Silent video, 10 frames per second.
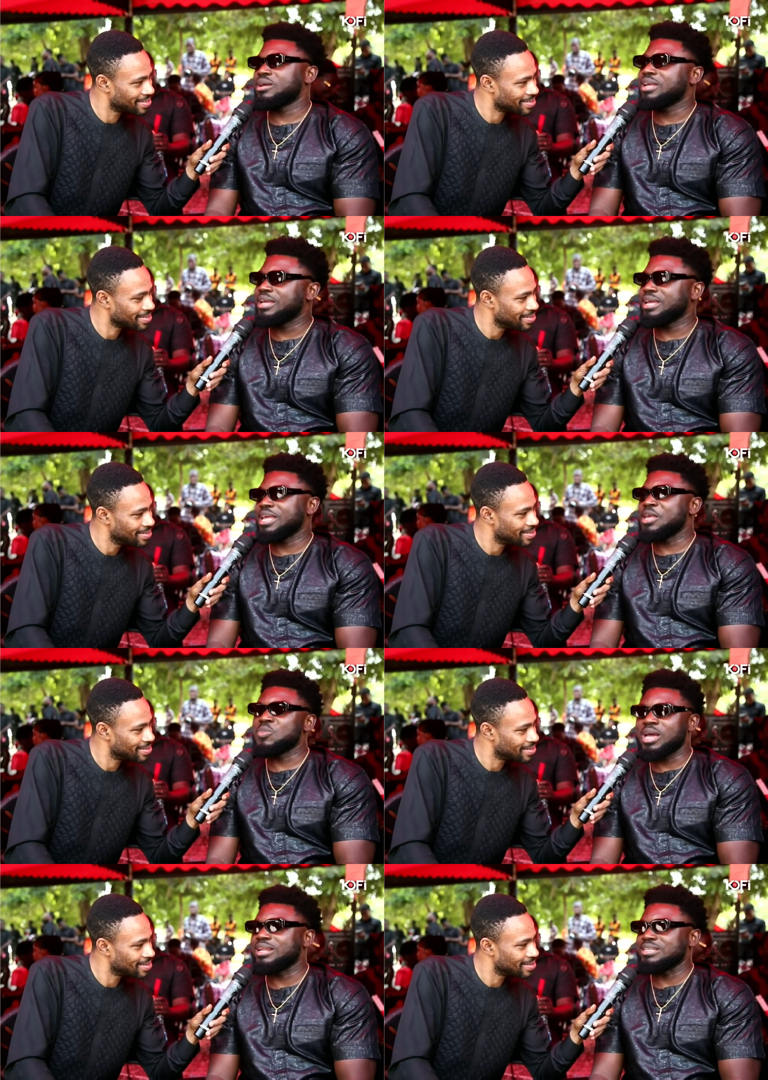Speaker 1: no, a
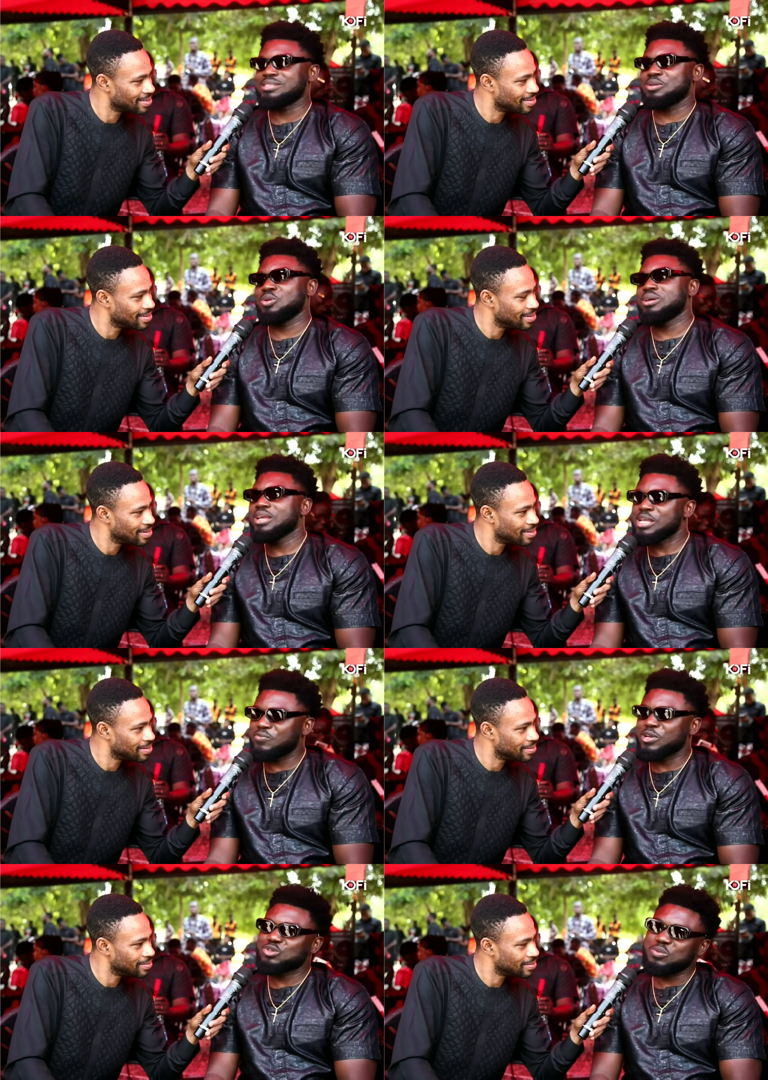mean, you know, you
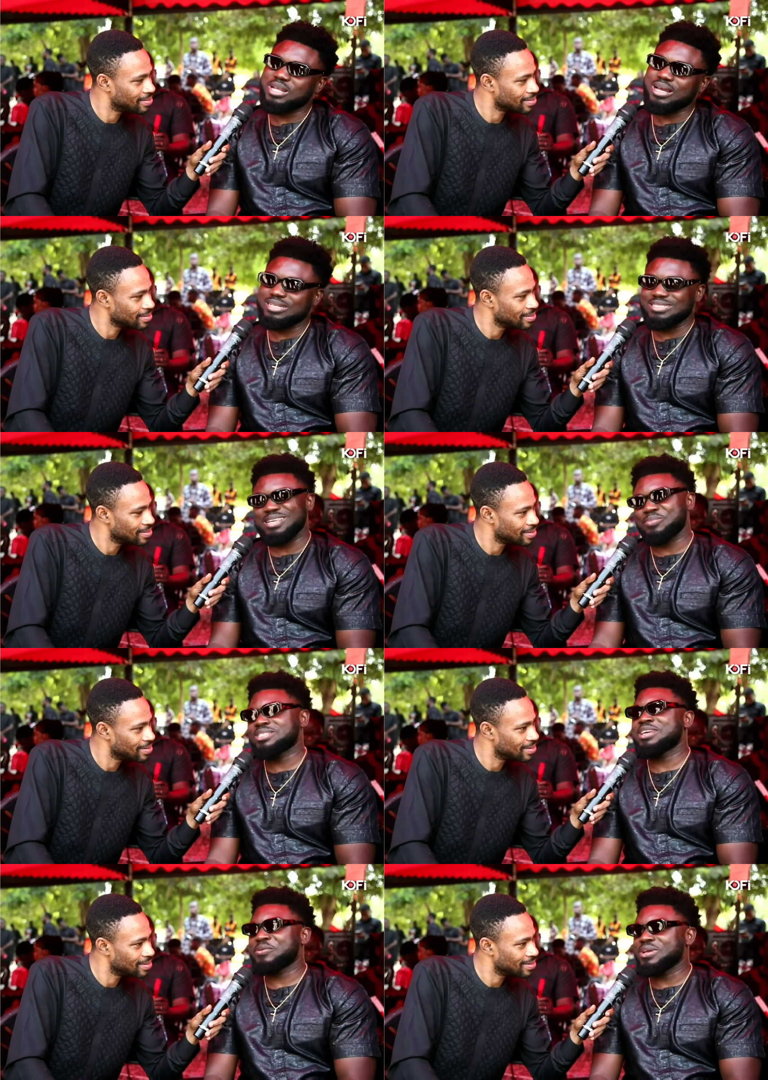have two minutes. I didn't see a
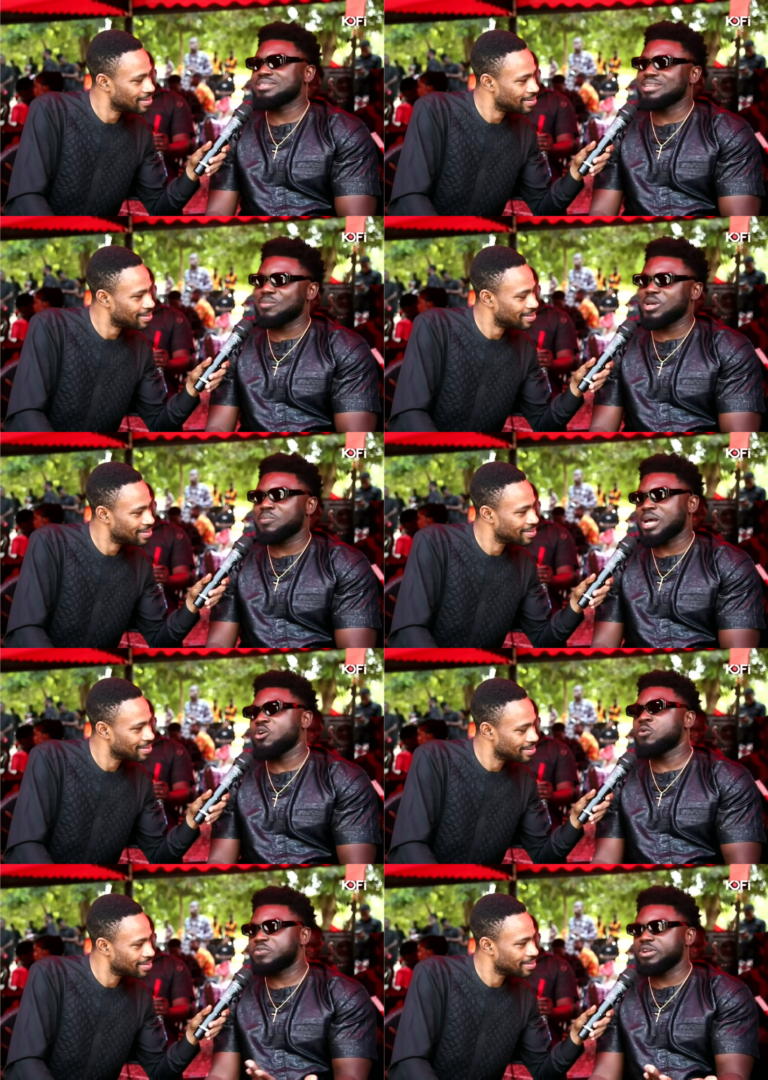person,
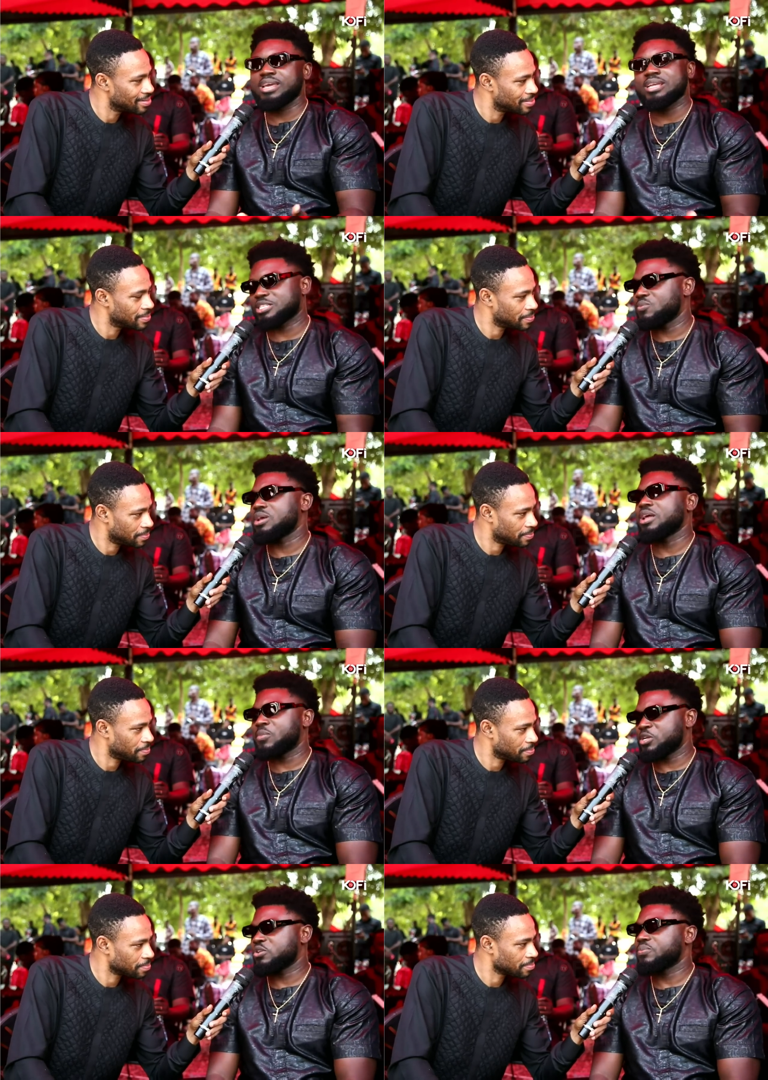but hopefully, and she'll be a
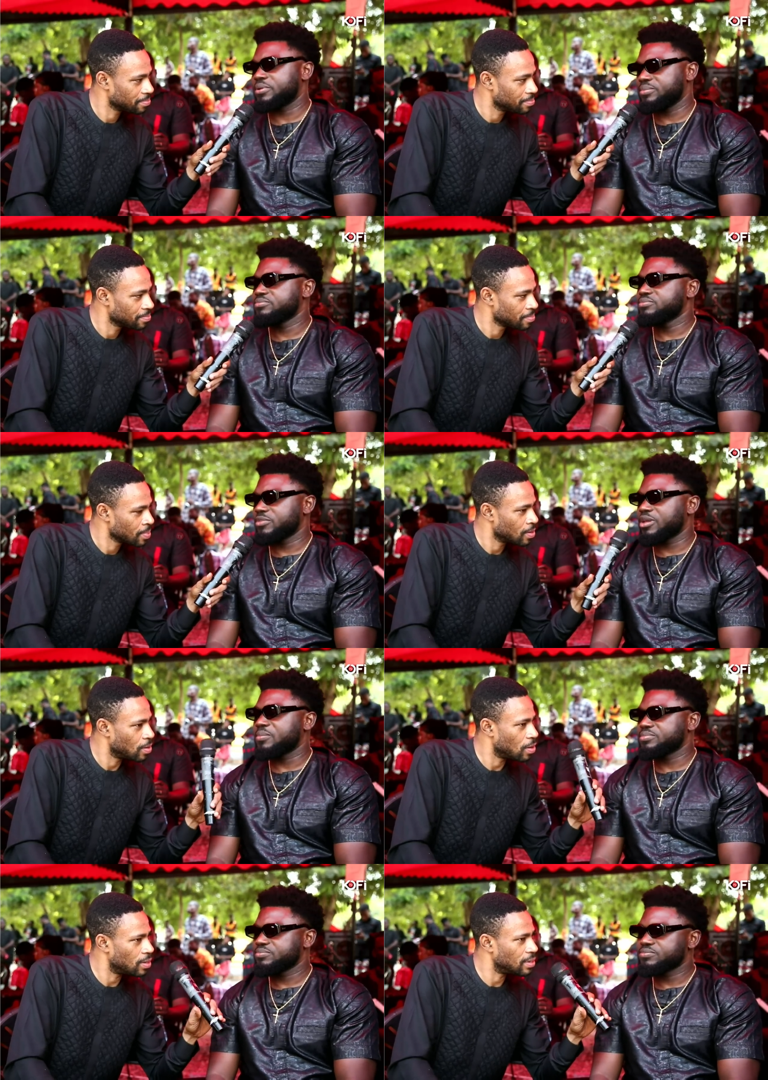better drop it.
Speaker 2: Yeah,
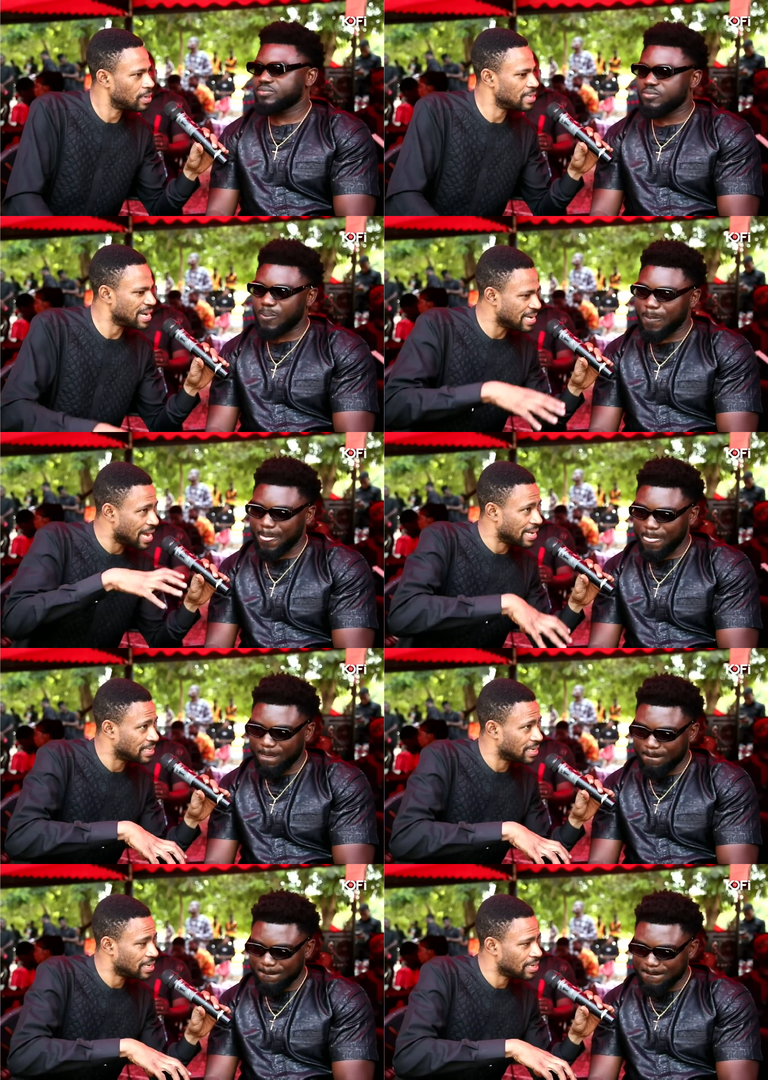yeah,
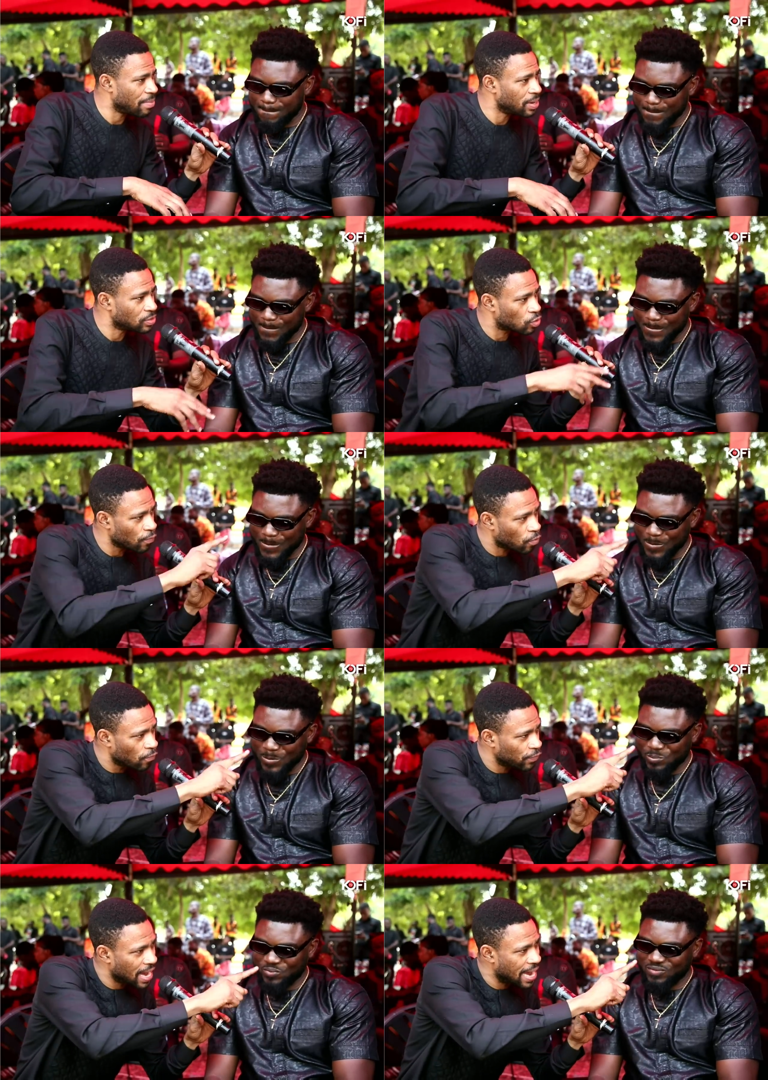Niaje. That means
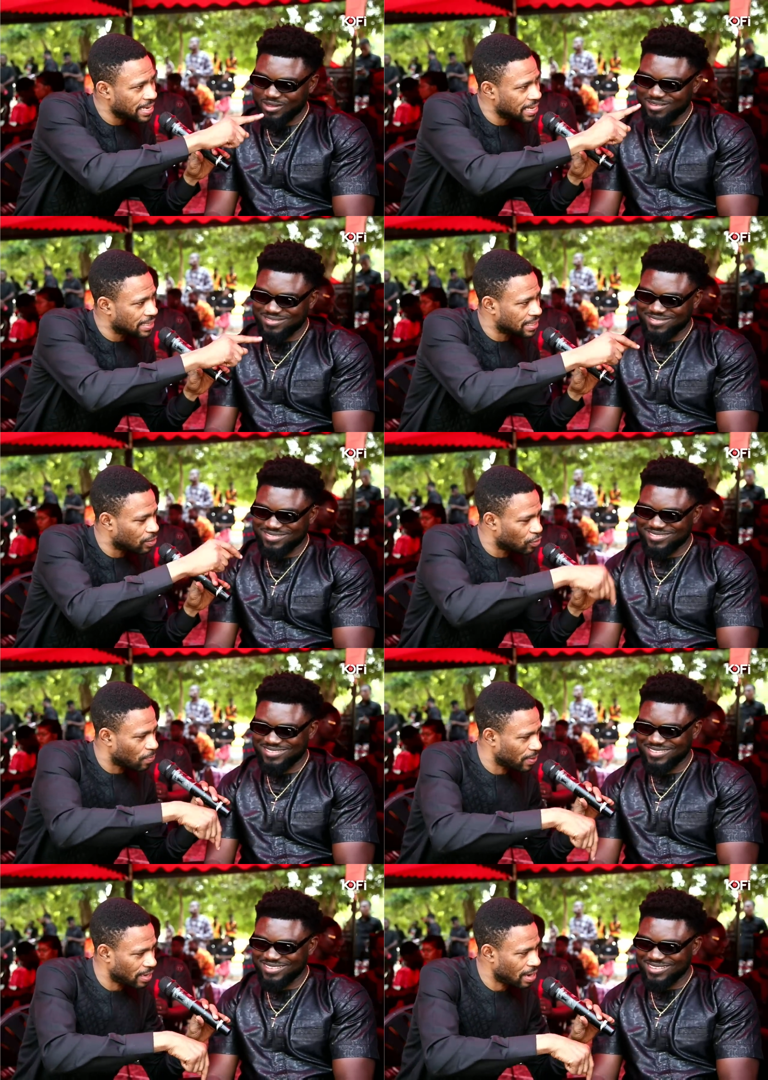Kofi idea said
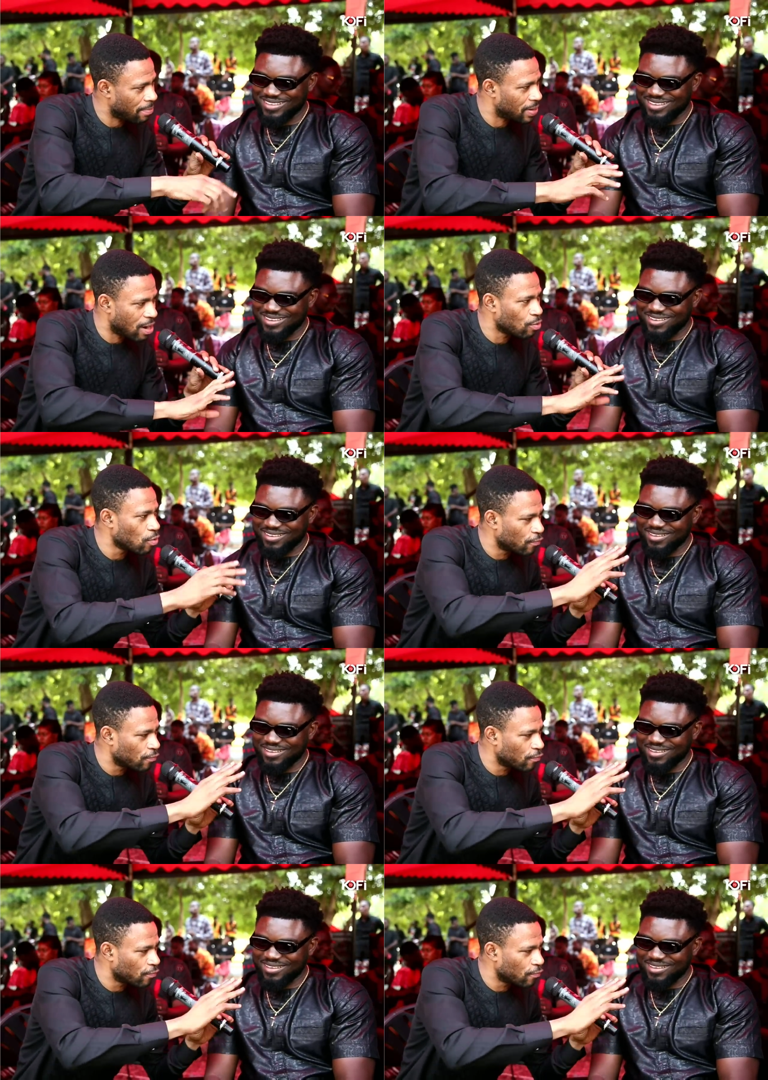drop it. Abra